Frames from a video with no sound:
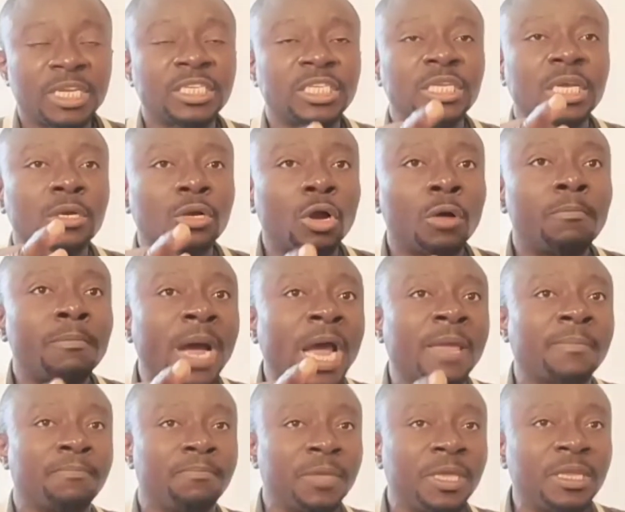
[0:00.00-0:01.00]
Because they
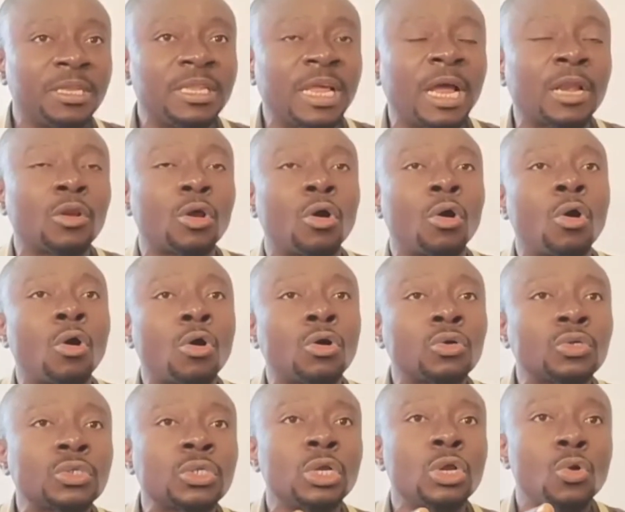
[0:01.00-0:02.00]
mentioned here,
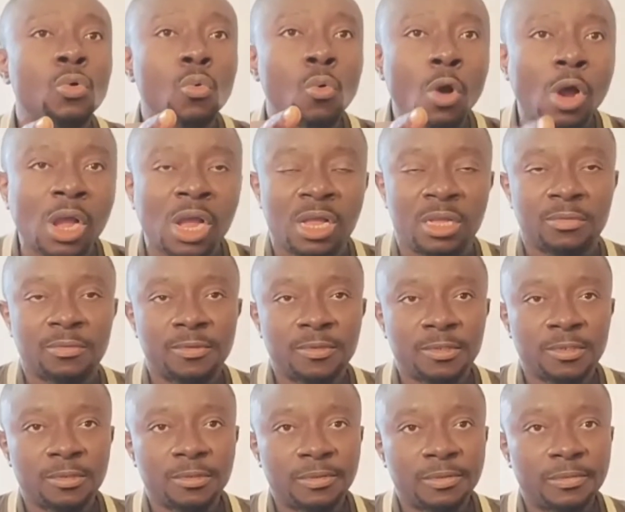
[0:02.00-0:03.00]
they did not
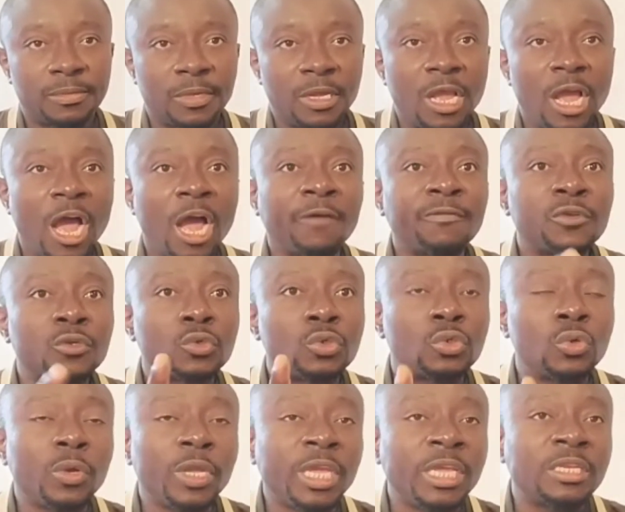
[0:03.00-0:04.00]
mention about the rapid
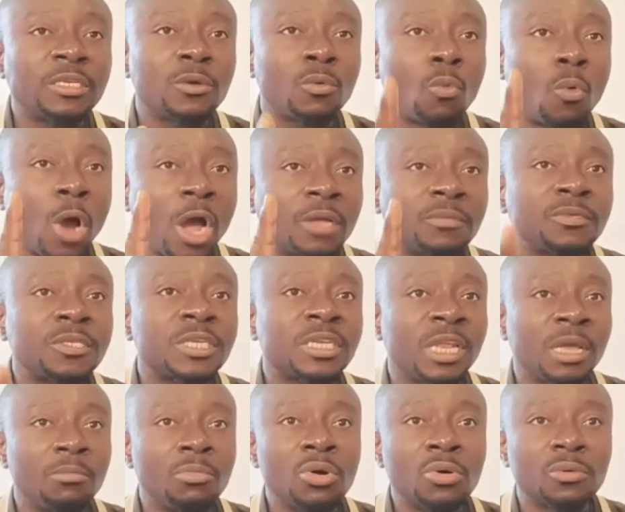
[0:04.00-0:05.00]
test,
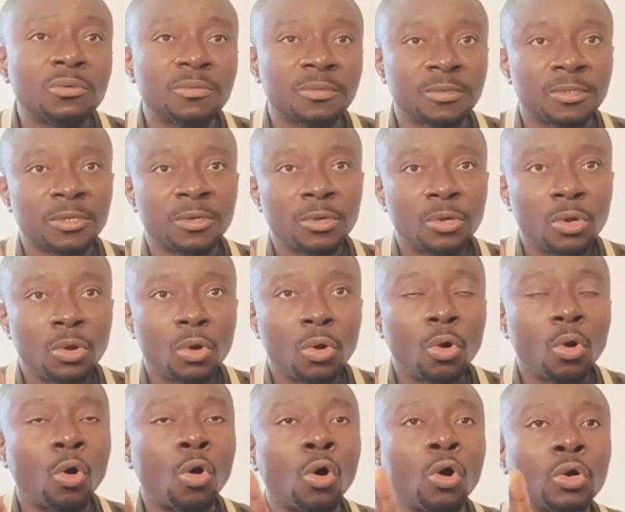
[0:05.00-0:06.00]
in which the rapid test
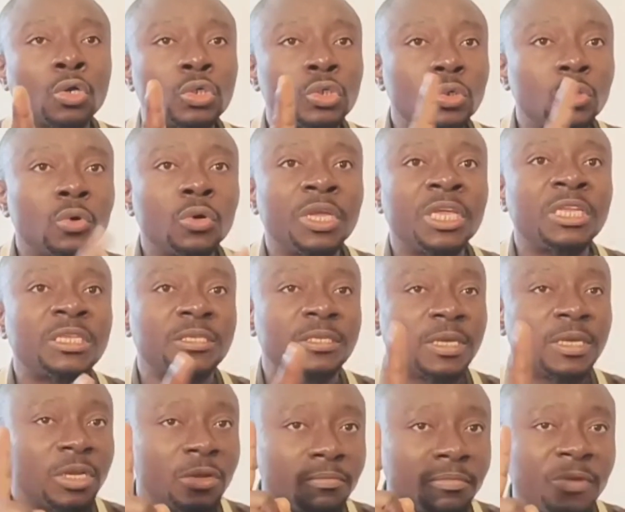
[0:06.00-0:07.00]
is also payable. Here
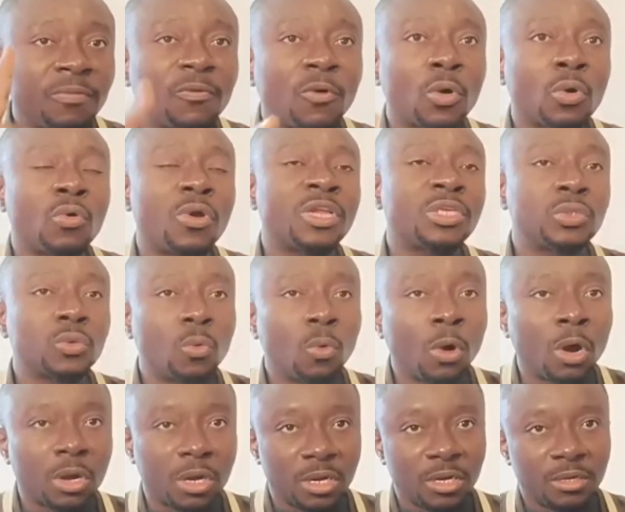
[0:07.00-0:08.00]
in
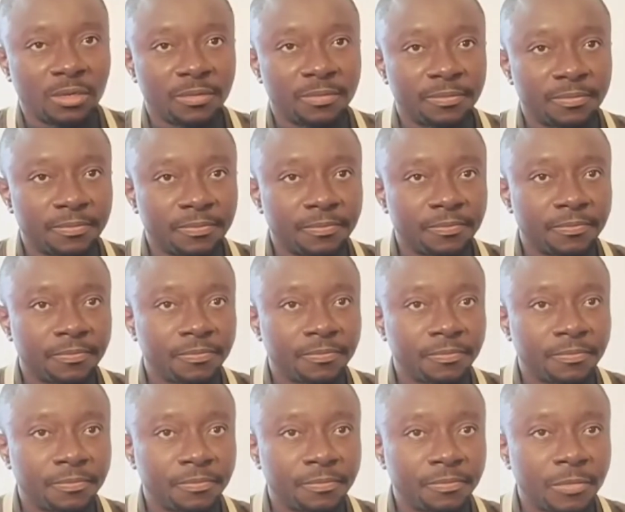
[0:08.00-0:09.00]
Cyprus, it's 4 euro
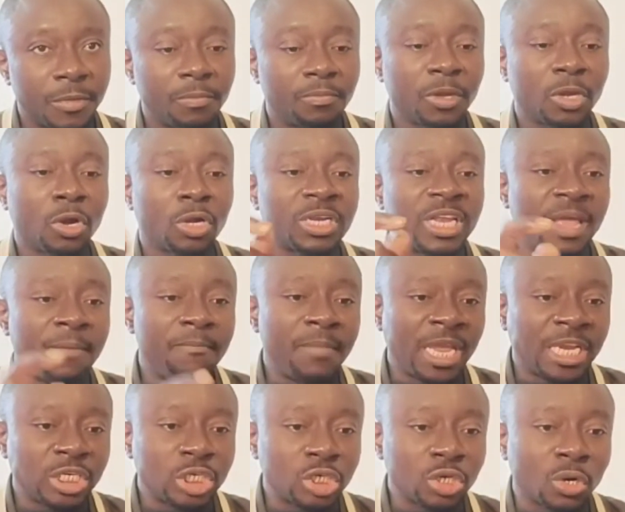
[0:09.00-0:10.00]
francs. It's
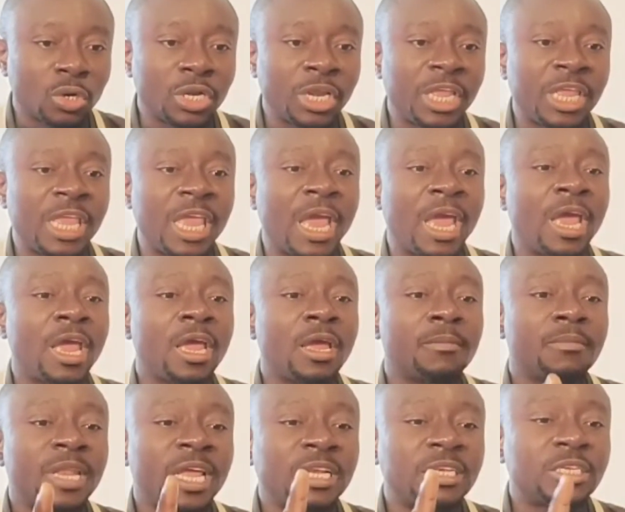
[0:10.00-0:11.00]
4
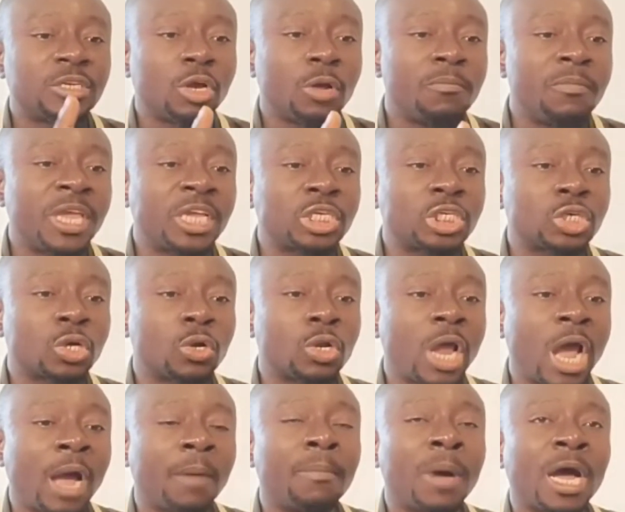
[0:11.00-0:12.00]
euro.
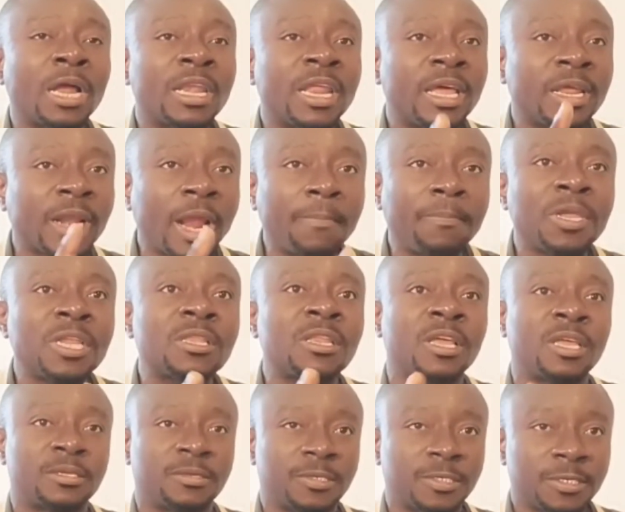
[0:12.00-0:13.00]
When you convert it to
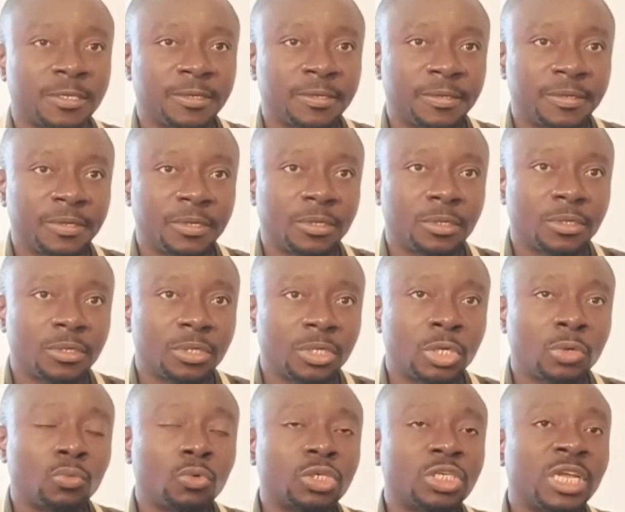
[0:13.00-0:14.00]
CFA francs,
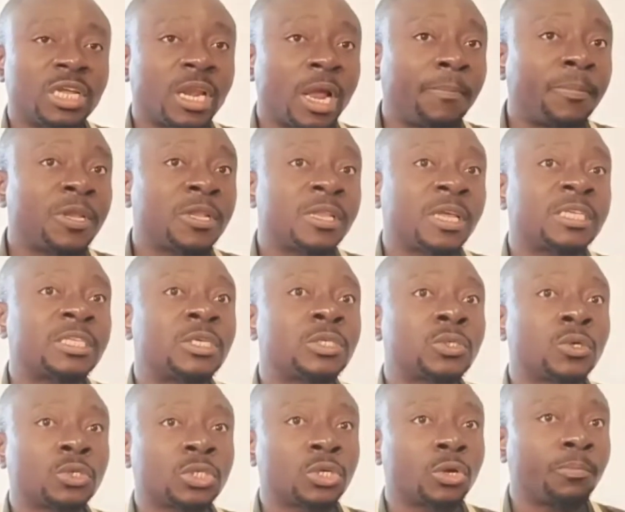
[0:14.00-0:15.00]
it's around
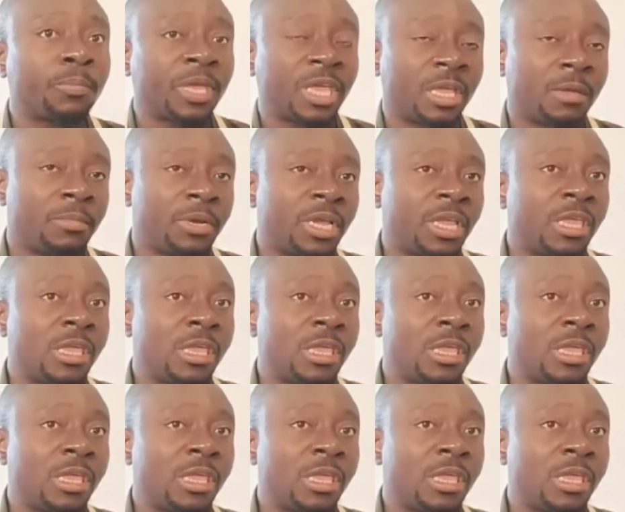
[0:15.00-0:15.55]
2,000 francs.